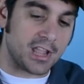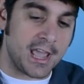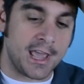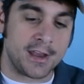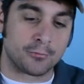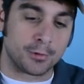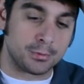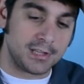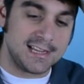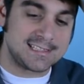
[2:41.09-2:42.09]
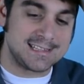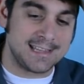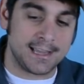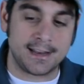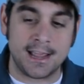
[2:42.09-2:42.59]
and replacing
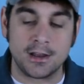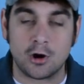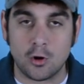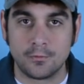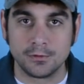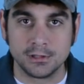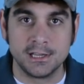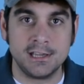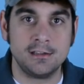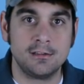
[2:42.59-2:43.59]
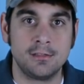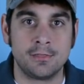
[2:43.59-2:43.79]
it, and hopefully